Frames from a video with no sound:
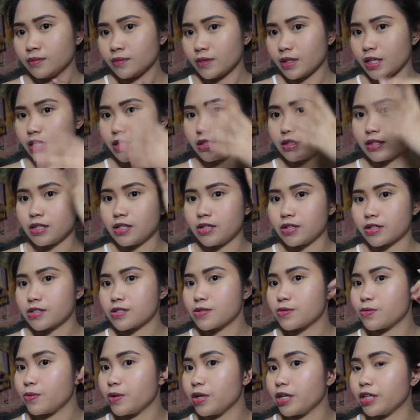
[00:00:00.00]
It
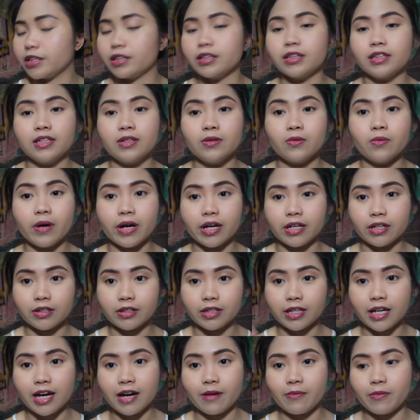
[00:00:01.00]
looks weirdly white on
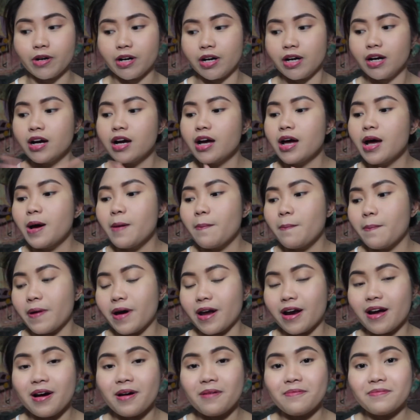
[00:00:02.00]
camera.
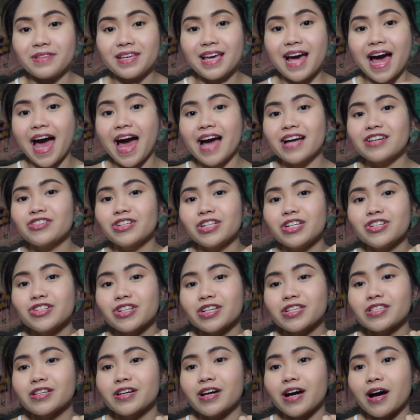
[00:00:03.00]
But yeah, I actually
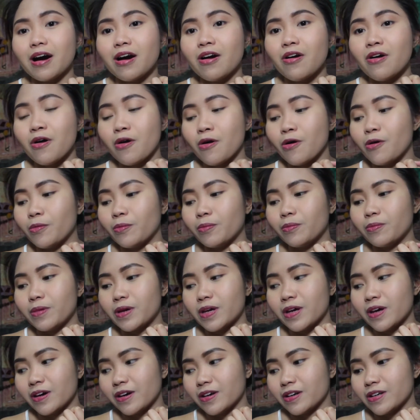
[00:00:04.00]
just got home
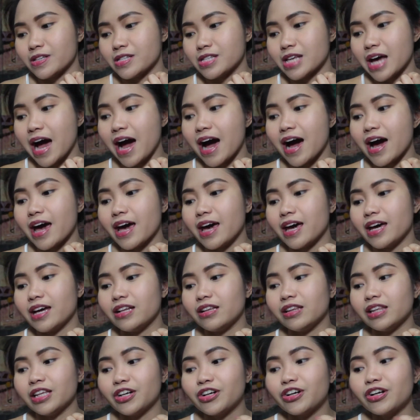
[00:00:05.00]
because I
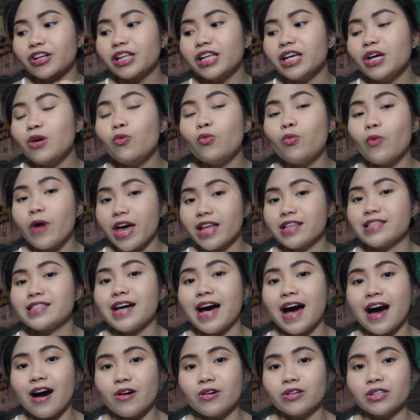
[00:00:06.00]
literally went
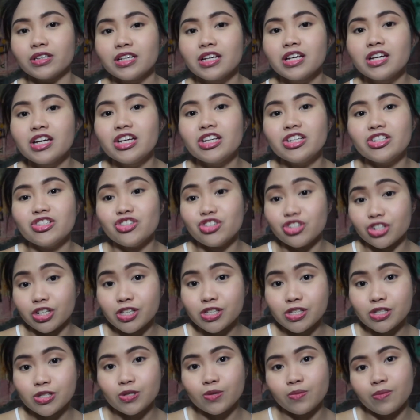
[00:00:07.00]
out
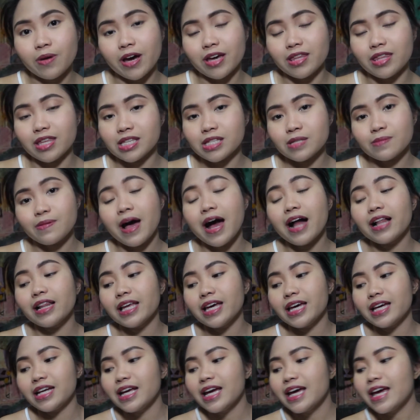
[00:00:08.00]
just to buy this
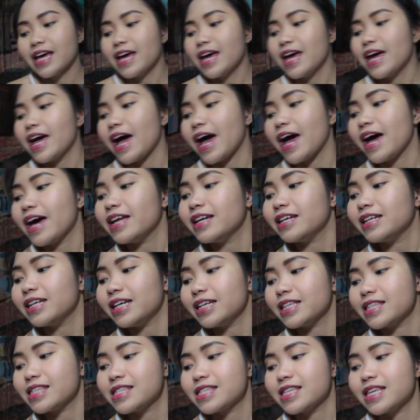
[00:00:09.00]
palette, and
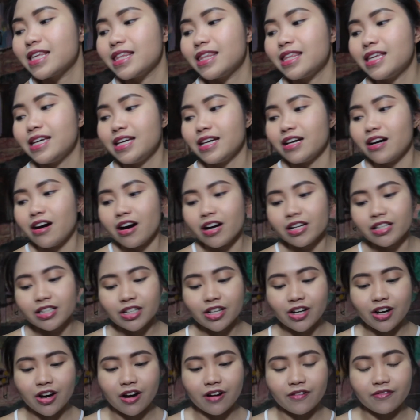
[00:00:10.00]
it's the
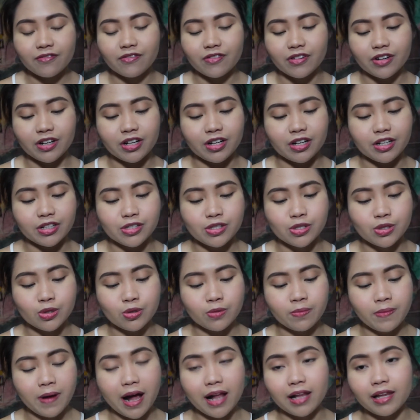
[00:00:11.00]
Uncover
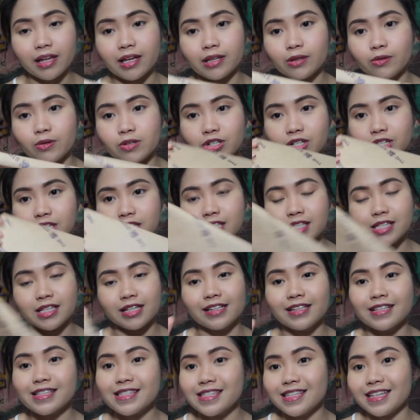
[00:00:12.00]
2 palette, which is
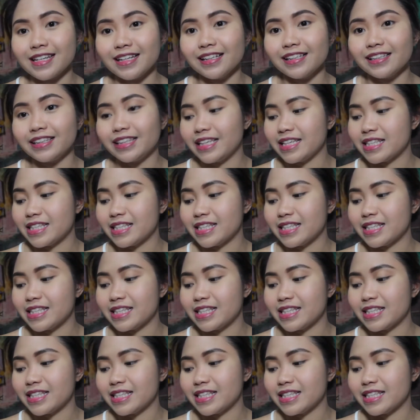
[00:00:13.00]
still sealed.